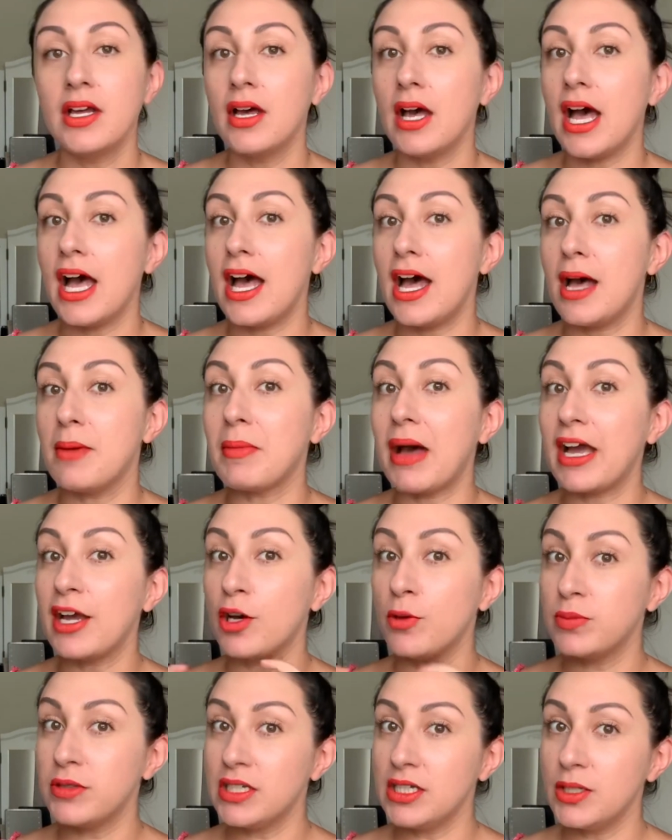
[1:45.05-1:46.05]
I
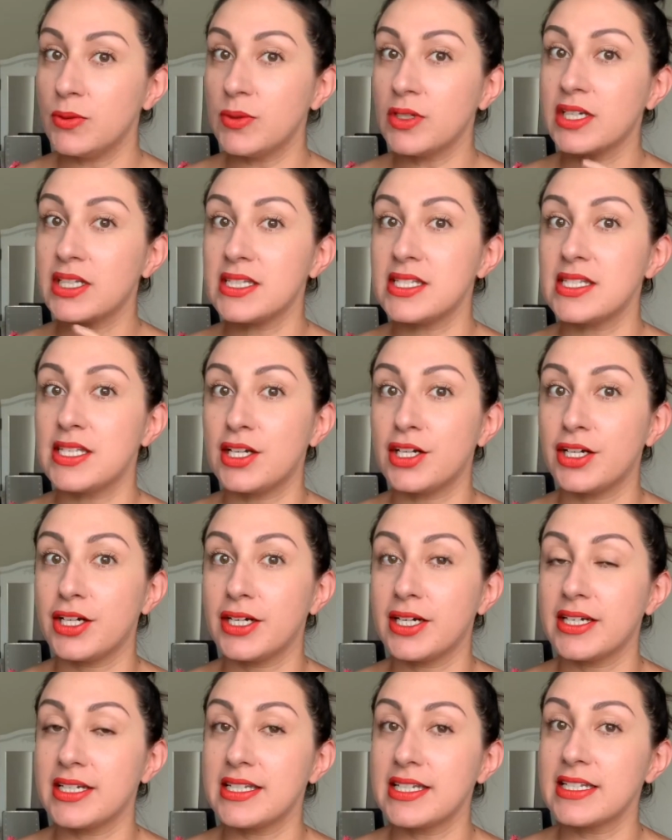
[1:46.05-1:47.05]
hope that you will
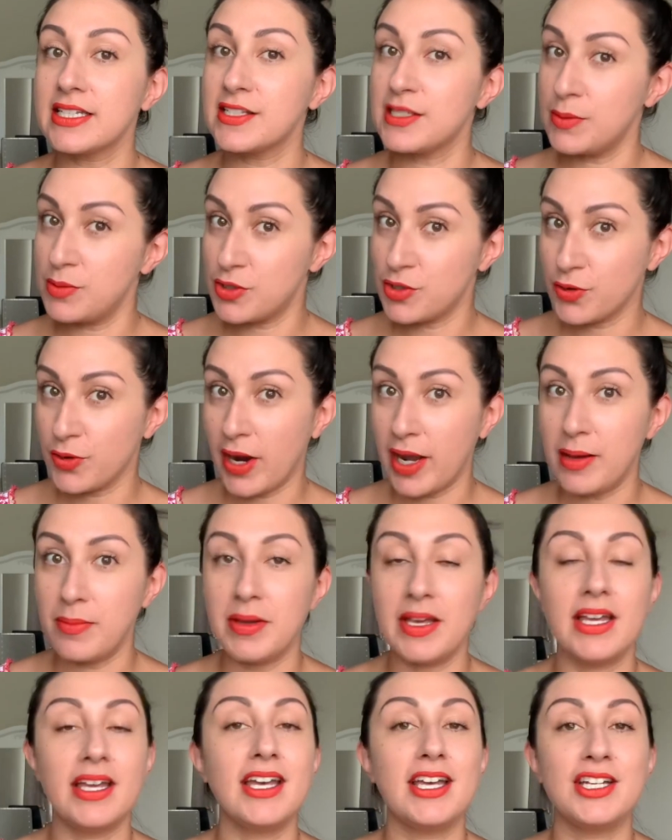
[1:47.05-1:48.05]
consider
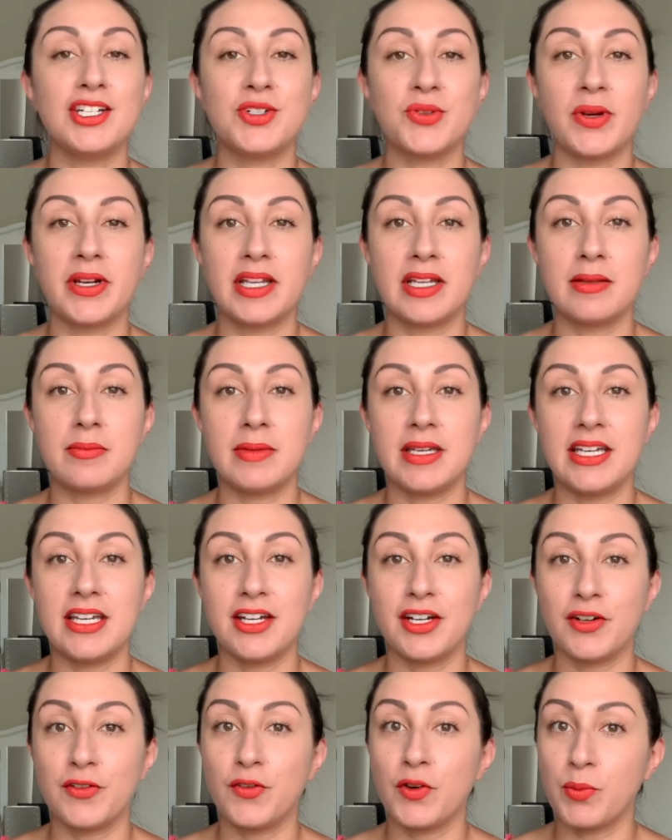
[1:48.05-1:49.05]
subscribing and joining me
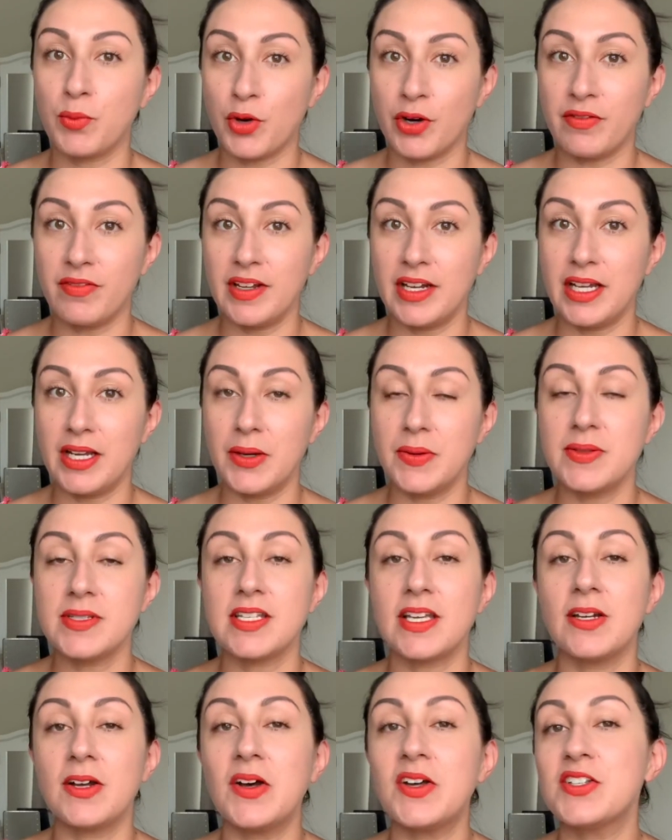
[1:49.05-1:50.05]
here for more videos,
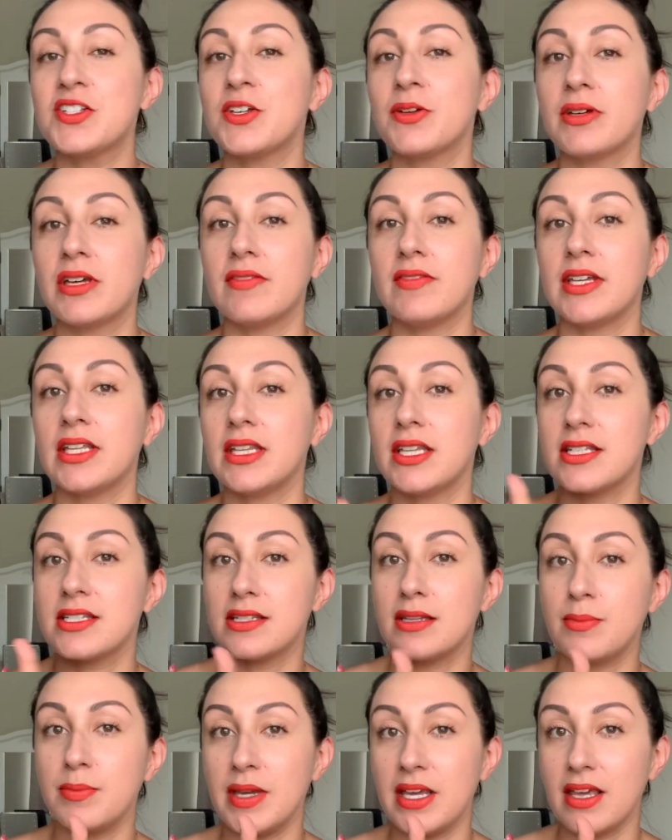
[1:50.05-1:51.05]
and also giving this a
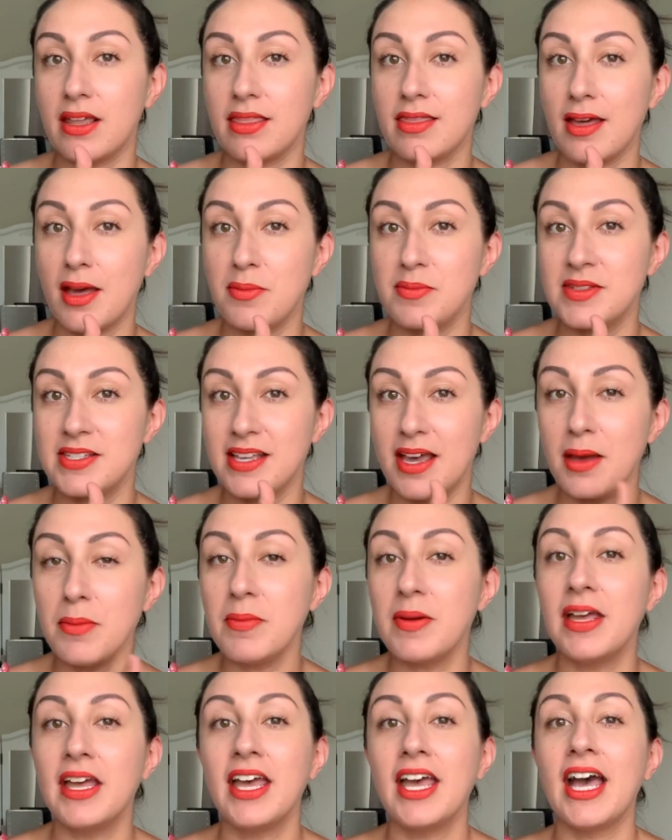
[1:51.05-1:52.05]
big thumbs up.
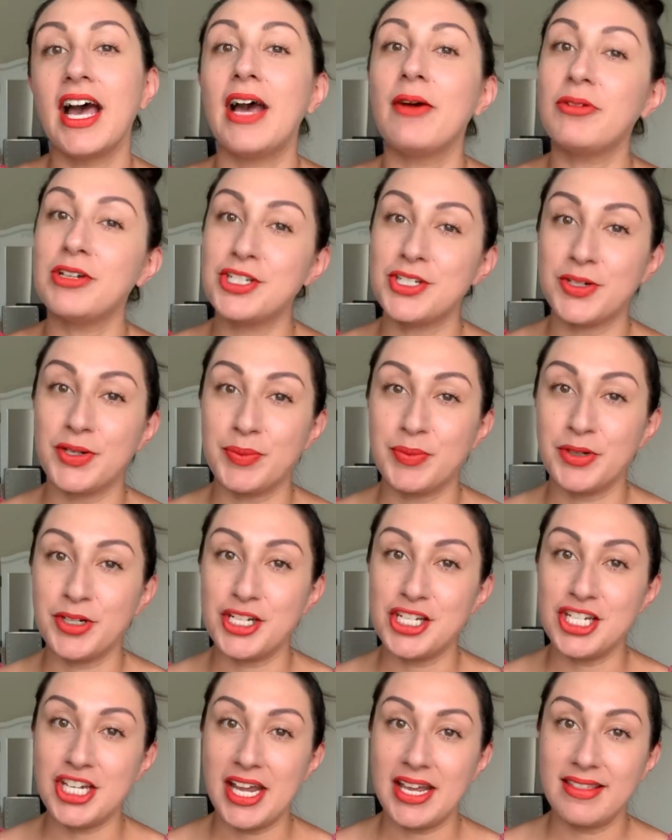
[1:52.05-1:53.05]
I would sure
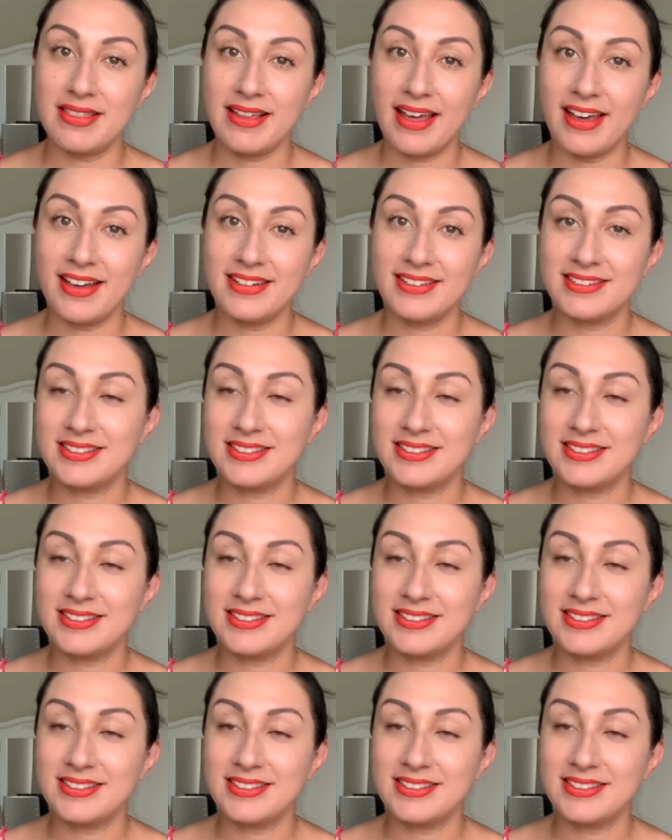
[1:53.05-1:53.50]
appreciate that.